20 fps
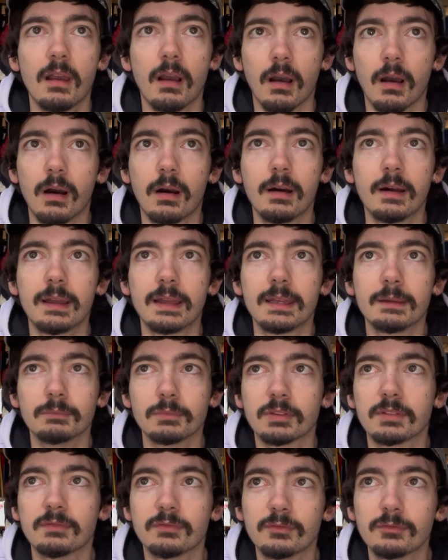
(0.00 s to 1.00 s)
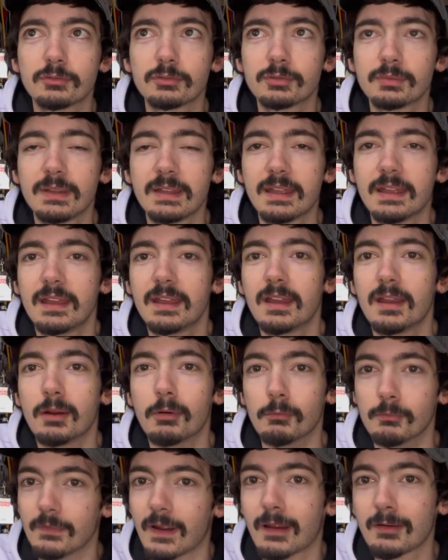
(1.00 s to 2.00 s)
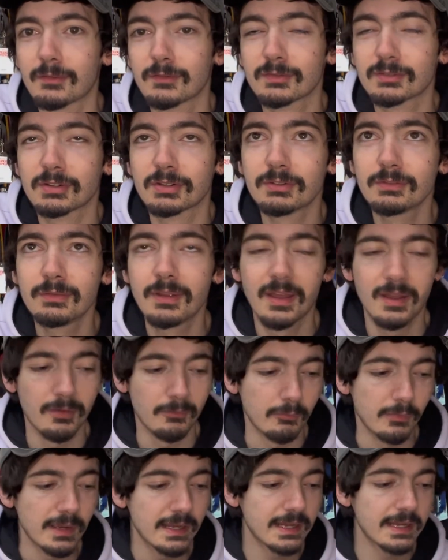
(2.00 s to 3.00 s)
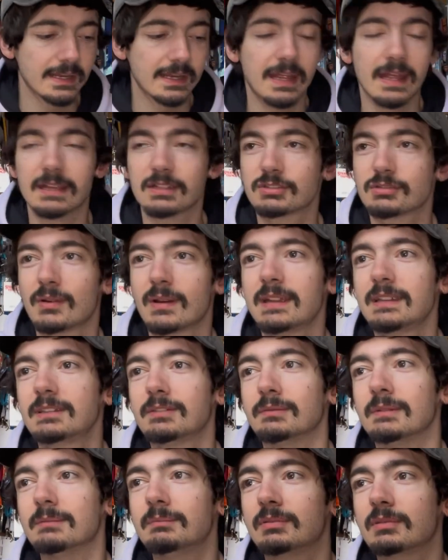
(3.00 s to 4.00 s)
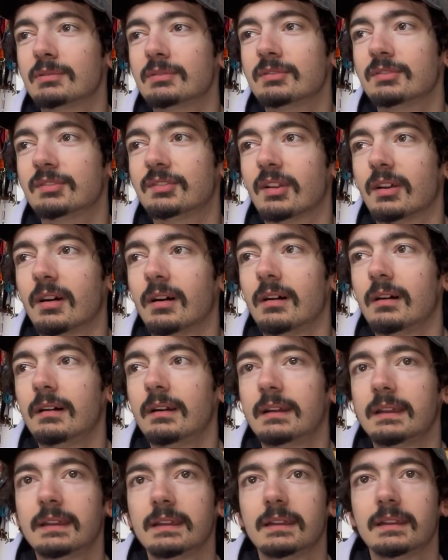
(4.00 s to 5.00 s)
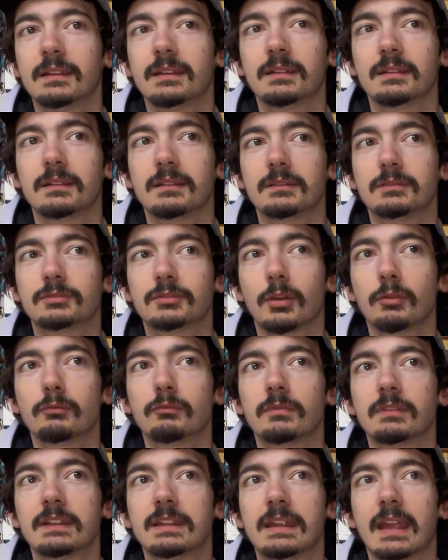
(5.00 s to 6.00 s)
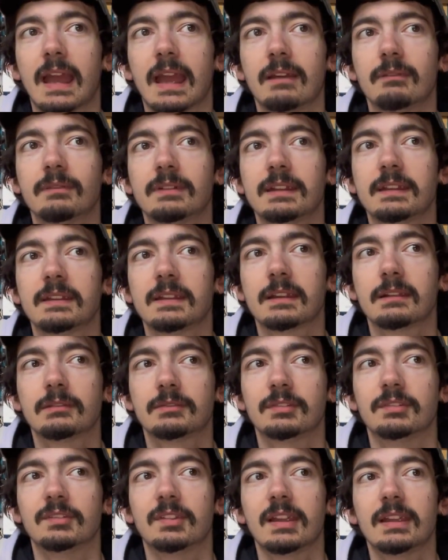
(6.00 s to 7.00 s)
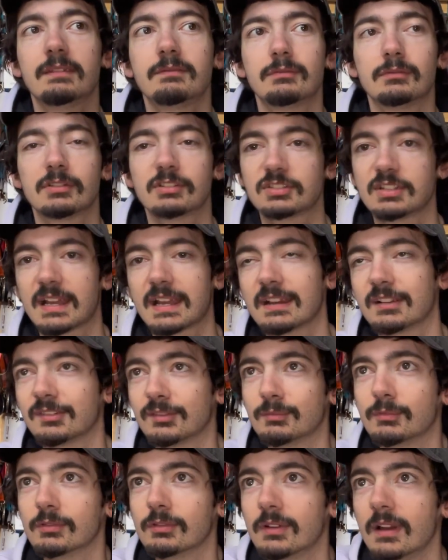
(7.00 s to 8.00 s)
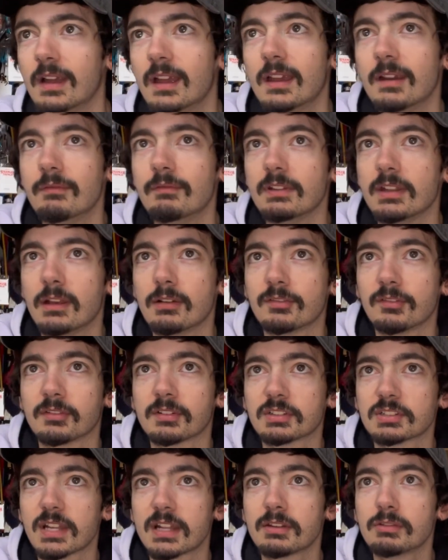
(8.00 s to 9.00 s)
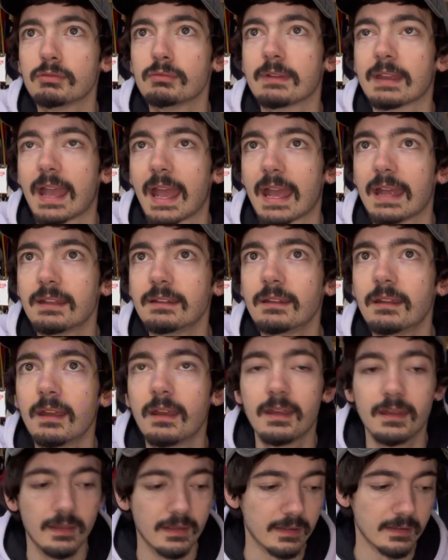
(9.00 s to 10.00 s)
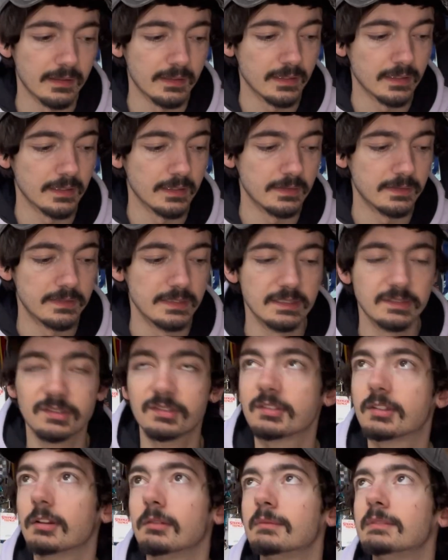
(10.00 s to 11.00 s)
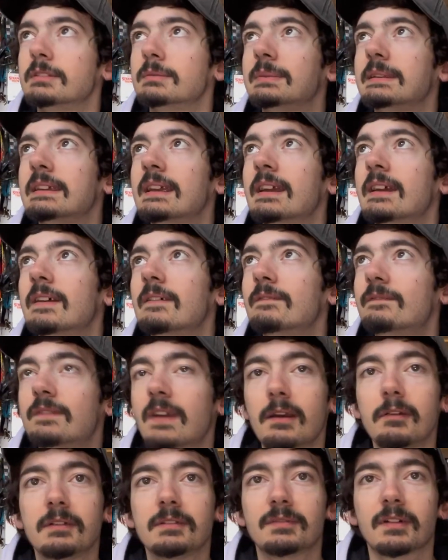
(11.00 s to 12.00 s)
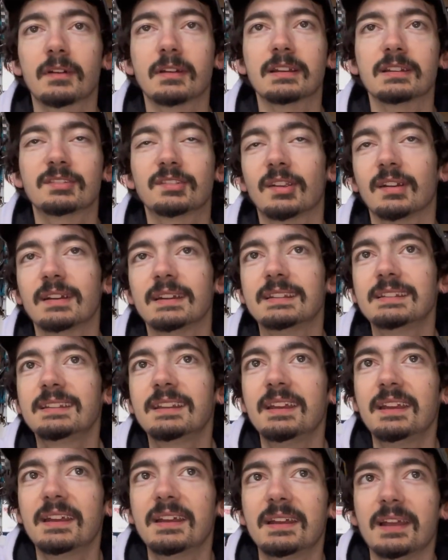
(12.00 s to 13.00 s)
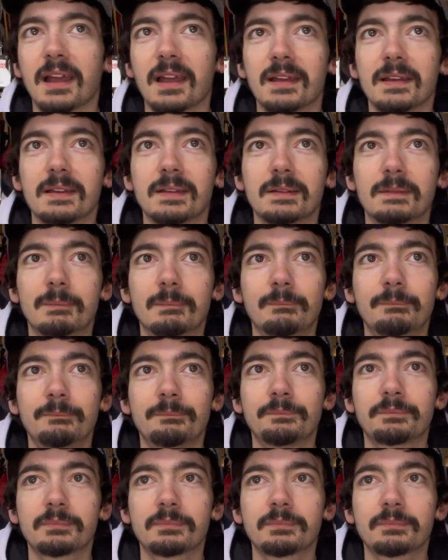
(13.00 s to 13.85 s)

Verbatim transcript: I am looking forward to it without further ado, we're going to get straight into it because I don't really have anything else to say. If you want to check out some more videos on the channel, you can. Uh, this is going to be very, very exciting um,